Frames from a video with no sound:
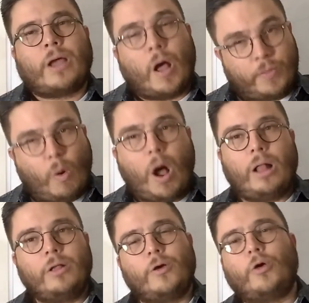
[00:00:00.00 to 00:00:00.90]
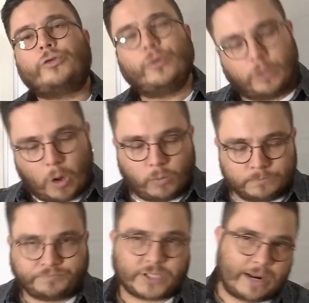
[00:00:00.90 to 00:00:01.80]
on the wall or too low,
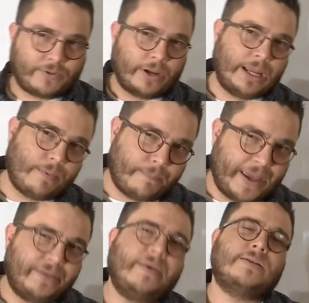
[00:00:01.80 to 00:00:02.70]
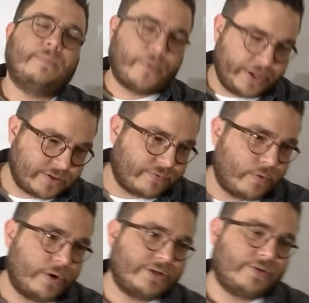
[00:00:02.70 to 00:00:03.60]
and I'm talking about paintings and prints, of
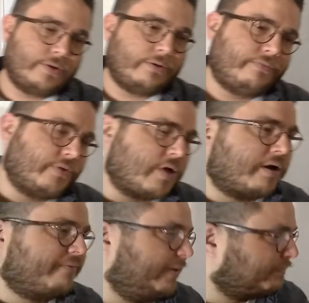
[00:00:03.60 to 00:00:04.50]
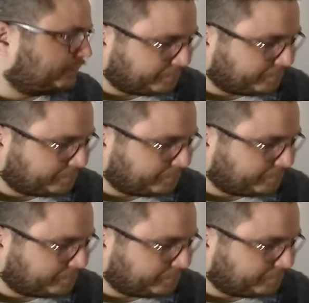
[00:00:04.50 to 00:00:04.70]
course, or photography.